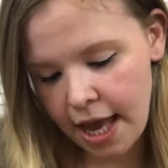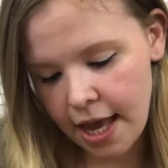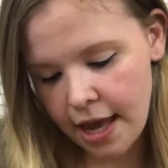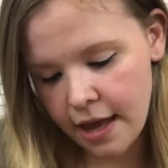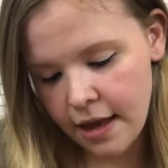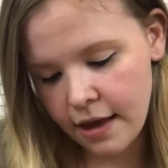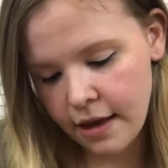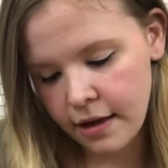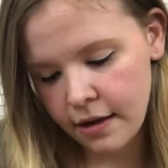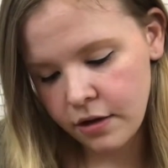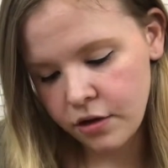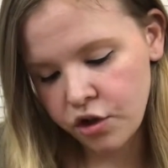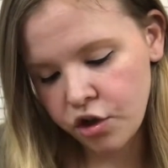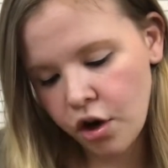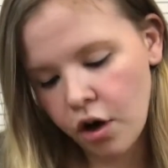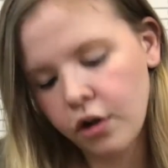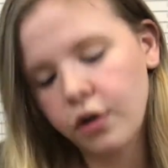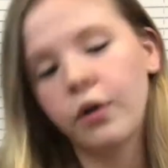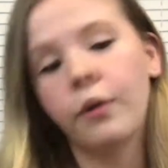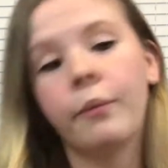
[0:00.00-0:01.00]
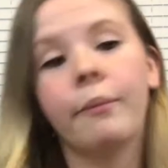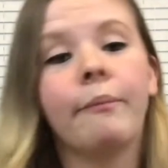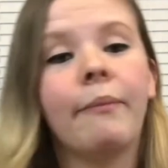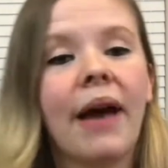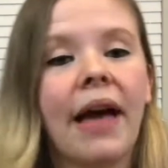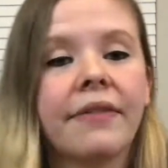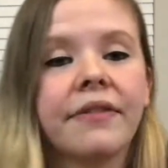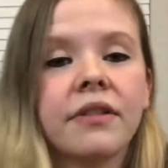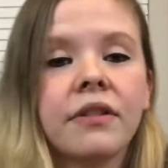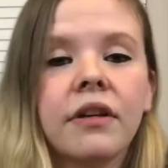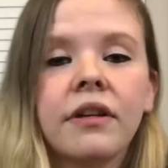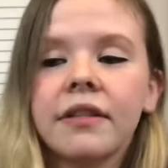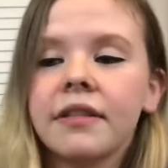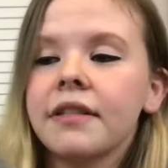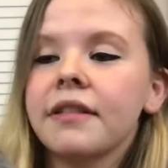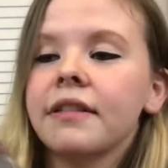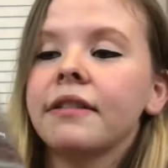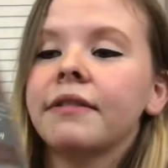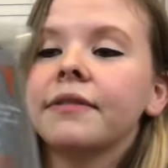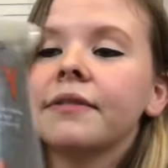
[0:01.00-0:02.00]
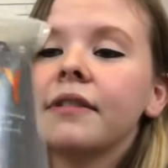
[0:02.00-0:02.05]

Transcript: and charcoal bath salts.